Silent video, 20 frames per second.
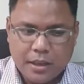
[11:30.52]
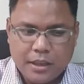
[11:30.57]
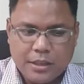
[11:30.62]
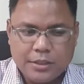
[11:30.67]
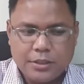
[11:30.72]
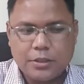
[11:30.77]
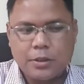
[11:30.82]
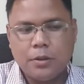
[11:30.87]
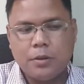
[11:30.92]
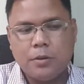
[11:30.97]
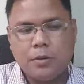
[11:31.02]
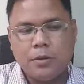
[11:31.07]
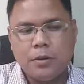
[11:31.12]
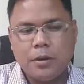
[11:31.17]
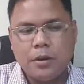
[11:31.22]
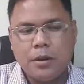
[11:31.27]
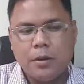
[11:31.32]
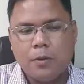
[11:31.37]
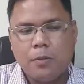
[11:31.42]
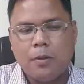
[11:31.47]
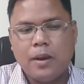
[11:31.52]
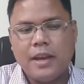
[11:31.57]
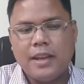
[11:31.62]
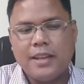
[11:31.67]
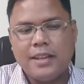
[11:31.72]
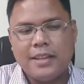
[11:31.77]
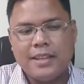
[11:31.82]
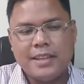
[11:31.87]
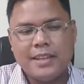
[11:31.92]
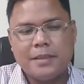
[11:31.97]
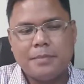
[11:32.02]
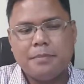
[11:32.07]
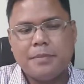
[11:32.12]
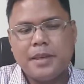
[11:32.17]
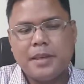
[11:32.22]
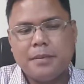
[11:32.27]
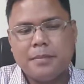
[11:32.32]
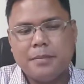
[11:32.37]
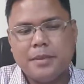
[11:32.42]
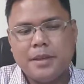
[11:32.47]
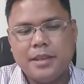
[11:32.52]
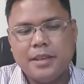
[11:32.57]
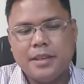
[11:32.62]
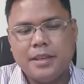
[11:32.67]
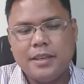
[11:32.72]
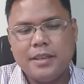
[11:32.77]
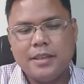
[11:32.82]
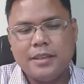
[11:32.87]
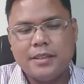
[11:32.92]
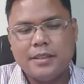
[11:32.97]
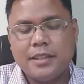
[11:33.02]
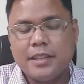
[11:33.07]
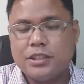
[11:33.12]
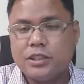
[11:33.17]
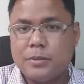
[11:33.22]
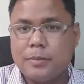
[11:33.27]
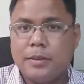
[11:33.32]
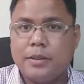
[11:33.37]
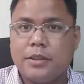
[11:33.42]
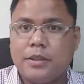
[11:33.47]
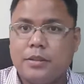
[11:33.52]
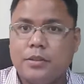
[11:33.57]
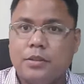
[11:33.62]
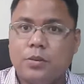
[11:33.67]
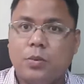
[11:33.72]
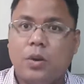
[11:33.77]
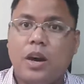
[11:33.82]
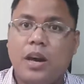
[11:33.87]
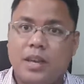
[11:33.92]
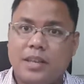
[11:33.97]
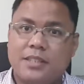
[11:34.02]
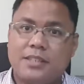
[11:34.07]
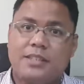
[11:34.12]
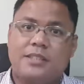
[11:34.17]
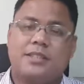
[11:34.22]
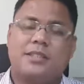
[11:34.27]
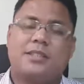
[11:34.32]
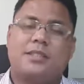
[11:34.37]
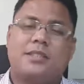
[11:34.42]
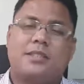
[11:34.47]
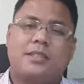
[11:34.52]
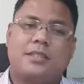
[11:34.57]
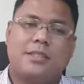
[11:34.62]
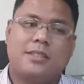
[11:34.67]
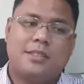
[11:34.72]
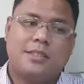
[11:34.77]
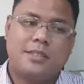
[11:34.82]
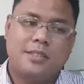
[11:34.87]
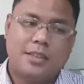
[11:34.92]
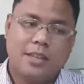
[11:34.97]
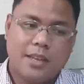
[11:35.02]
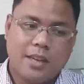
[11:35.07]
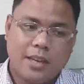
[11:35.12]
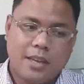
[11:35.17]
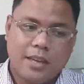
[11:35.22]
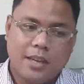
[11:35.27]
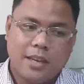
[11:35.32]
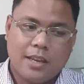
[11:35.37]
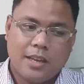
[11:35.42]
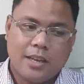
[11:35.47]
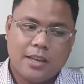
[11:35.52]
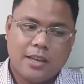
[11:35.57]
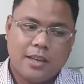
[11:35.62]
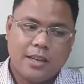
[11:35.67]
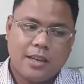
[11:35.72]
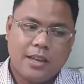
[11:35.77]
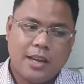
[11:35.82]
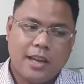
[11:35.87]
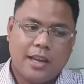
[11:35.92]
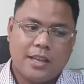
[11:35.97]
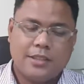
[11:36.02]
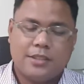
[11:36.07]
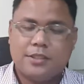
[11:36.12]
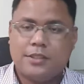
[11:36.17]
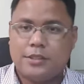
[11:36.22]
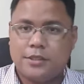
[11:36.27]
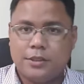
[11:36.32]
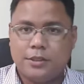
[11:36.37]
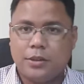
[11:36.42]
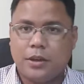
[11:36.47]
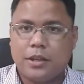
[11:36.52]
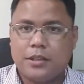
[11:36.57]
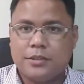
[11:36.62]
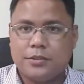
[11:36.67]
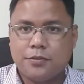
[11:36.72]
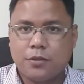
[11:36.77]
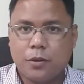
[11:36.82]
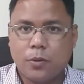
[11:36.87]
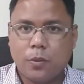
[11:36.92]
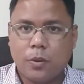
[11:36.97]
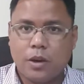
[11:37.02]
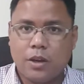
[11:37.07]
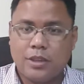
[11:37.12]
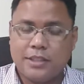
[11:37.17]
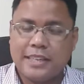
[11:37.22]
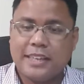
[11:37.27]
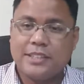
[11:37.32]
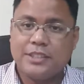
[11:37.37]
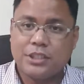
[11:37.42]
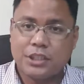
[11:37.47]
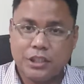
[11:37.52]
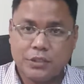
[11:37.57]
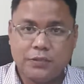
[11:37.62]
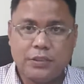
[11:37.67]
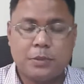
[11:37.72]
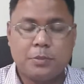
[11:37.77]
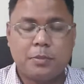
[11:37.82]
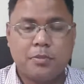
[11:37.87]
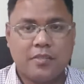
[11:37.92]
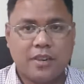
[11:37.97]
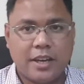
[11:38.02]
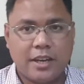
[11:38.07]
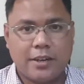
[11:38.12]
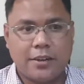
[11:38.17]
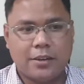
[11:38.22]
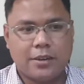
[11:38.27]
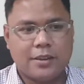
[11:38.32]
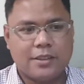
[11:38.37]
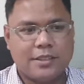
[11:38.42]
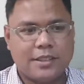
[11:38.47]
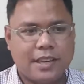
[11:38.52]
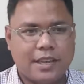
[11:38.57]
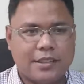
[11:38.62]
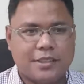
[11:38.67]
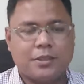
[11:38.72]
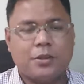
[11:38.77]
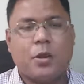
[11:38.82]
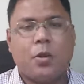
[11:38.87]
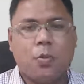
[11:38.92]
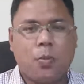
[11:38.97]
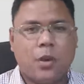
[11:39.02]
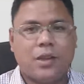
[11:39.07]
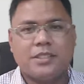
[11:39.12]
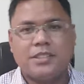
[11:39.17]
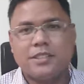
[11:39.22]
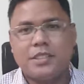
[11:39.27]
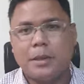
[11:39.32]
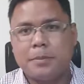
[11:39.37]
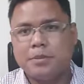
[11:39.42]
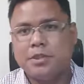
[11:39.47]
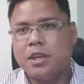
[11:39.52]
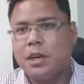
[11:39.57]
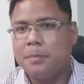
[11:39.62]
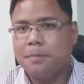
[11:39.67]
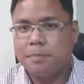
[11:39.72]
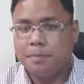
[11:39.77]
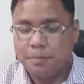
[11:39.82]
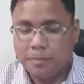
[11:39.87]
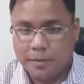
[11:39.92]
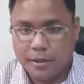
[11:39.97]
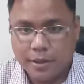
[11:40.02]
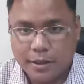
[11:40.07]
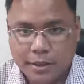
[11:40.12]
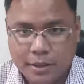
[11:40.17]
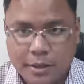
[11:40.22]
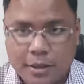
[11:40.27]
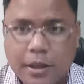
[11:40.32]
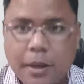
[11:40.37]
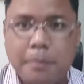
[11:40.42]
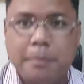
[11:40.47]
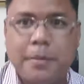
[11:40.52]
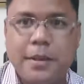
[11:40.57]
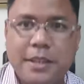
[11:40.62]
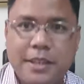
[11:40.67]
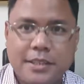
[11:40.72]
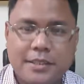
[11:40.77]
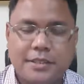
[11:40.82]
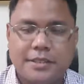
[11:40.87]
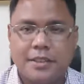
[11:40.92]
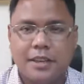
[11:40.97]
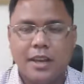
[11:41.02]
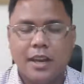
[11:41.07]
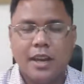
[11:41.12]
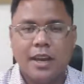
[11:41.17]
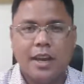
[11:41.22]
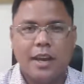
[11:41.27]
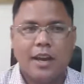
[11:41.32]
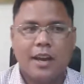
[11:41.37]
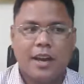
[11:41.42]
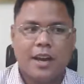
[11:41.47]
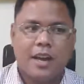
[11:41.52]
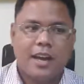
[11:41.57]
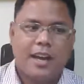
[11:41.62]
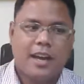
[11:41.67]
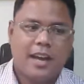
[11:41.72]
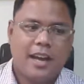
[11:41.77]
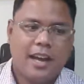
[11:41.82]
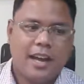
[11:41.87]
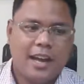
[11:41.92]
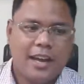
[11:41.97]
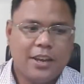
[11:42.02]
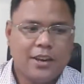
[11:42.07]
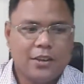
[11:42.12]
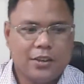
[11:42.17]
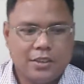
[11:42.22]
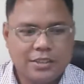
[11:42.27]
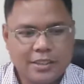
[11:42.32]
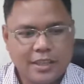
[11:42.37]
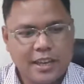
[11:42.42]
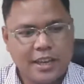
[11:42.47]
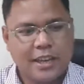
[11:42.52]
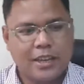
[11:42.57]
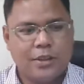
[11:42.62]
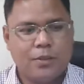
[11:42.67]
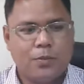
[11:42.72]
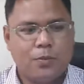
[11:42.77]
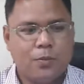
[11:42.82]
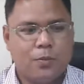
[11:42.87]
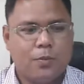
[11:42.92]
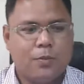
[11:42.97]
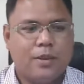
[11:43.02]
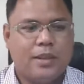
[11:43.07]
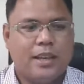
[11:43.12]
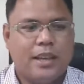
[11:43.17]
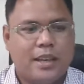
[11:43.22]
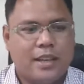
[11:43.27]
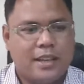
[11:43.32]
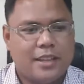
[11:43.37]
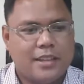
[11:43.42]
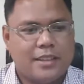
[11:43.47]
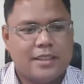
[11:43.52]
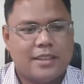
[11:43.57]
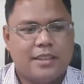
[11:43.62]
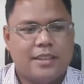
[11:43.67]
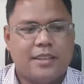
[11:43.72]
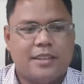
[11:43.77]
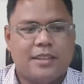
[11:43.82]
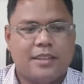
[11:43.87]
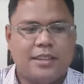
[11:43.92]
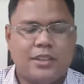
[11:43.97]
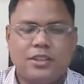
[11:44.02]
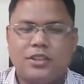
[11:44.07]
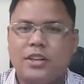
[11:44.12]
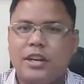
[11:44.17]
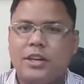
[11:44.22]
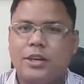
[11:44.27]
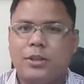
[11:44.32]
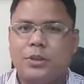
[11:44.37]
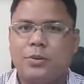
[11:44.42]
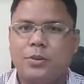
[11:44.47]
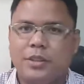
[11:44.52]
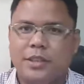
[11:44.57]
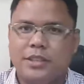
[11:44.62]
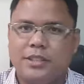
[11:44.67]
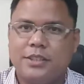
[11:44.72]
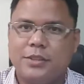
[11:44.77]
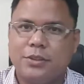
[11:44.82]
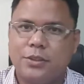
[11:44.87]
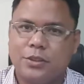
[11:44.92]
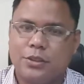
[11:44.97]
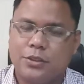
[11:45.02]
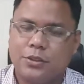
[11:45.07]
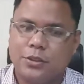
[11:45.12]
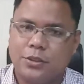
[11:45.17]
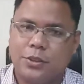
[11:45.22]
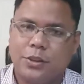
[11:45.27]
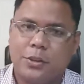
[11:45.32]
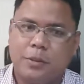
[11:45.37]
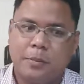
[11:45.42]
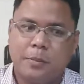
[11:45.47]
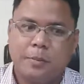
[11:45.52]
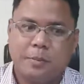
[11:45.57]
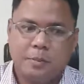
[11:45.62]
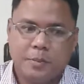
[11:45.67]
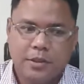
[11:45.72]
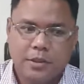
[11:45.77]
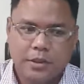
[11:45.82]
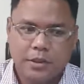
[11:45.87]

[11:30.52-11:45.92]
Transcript: So while it may be detrimental to us as forwarders, as service providers, as one-stop shop companies, I understand that they're trying to do this in order to curb